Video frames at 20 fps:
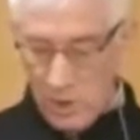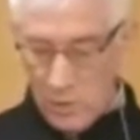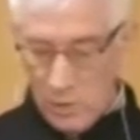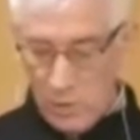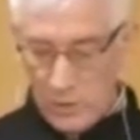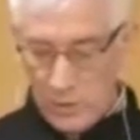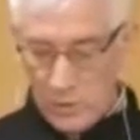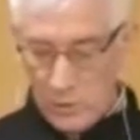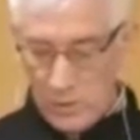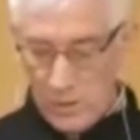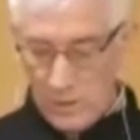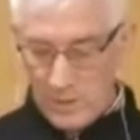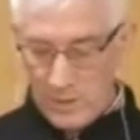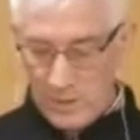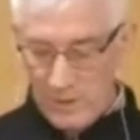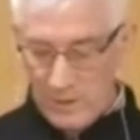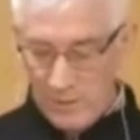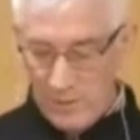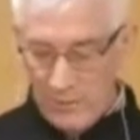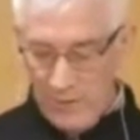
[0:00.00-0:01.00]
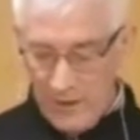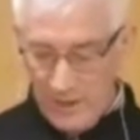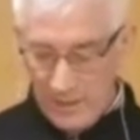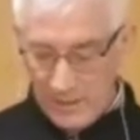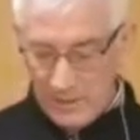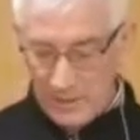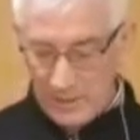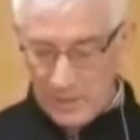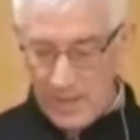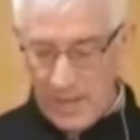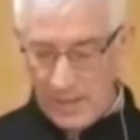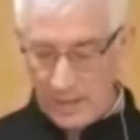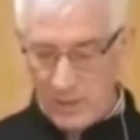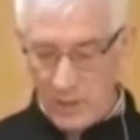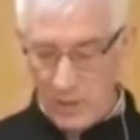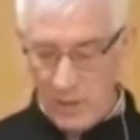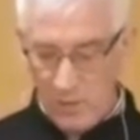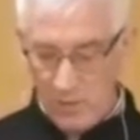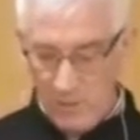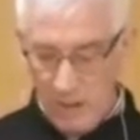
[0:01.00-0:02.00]
which was infected and
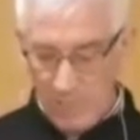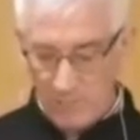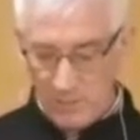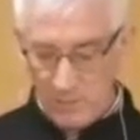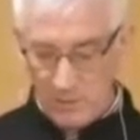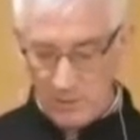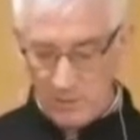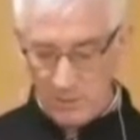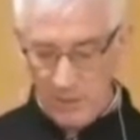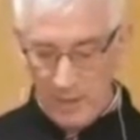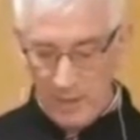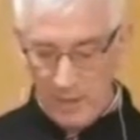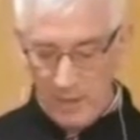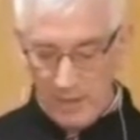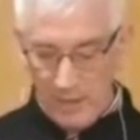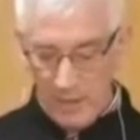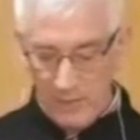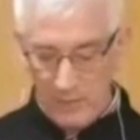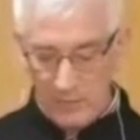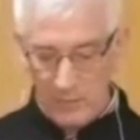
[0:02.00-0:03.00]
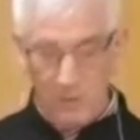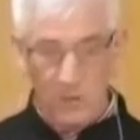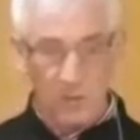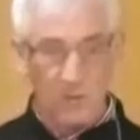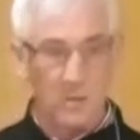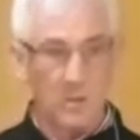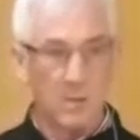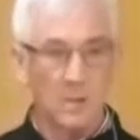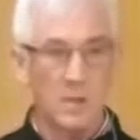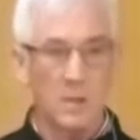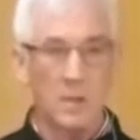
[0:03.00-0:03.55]
corrupted by evil.